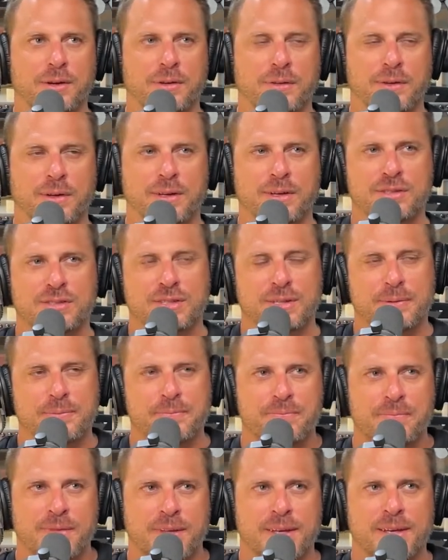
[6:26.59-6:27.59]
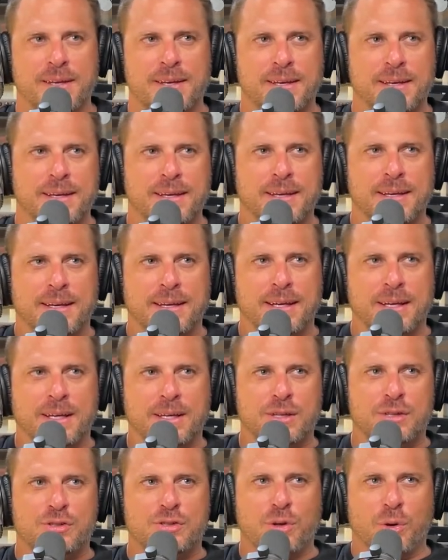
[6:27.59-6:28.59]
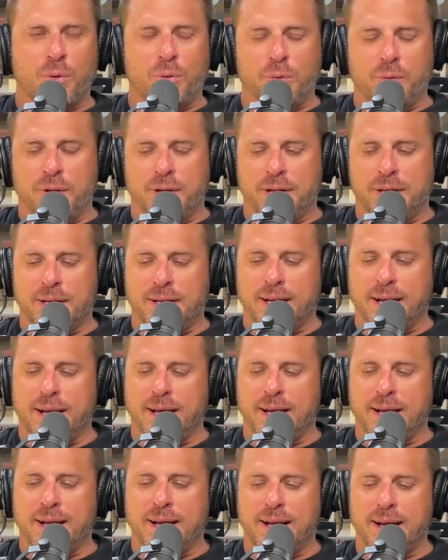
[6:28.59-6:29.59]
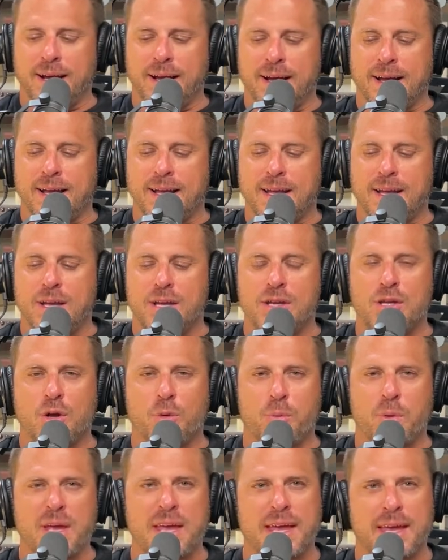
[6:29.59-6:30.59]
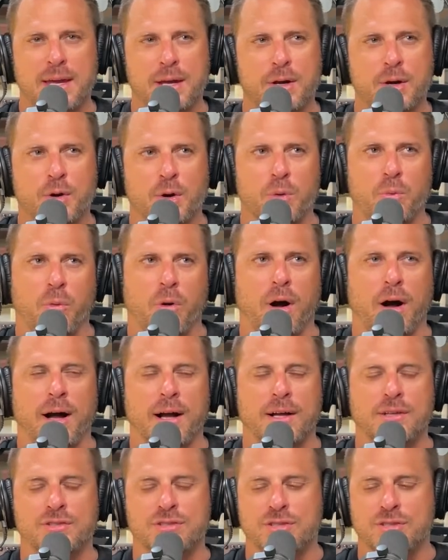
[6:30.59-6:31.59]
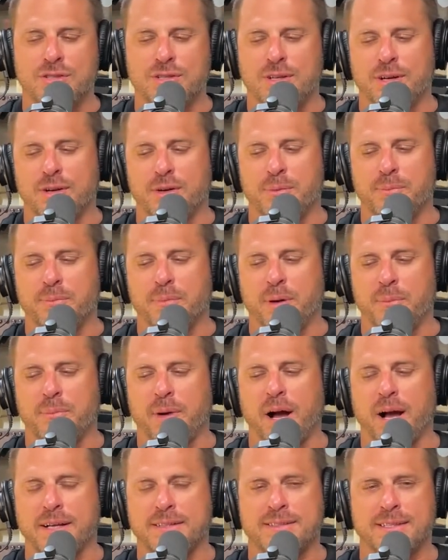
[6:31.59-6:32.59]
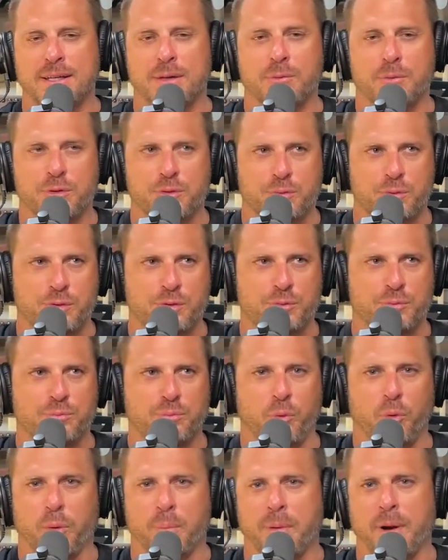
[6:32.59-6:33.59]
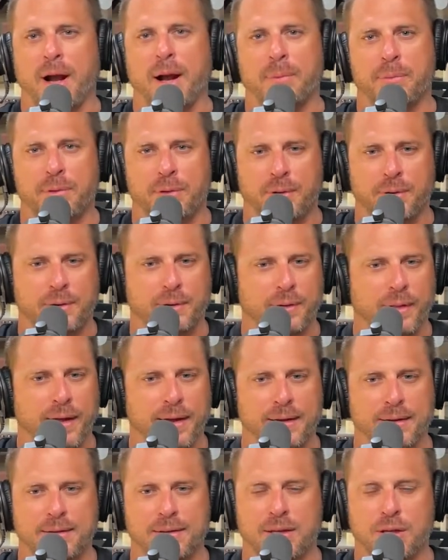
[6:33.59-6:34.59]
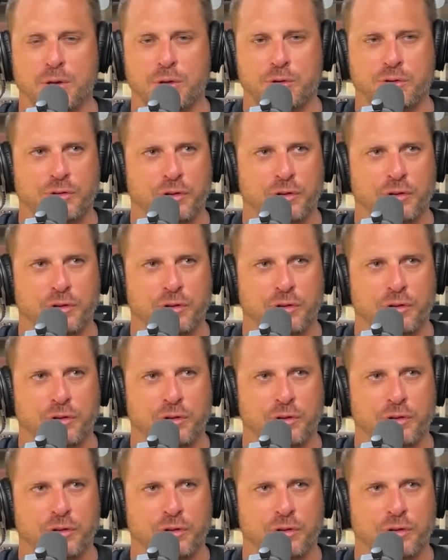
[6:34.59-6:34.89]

because you don't, we hear and watch, and, boxing, which was more popular like years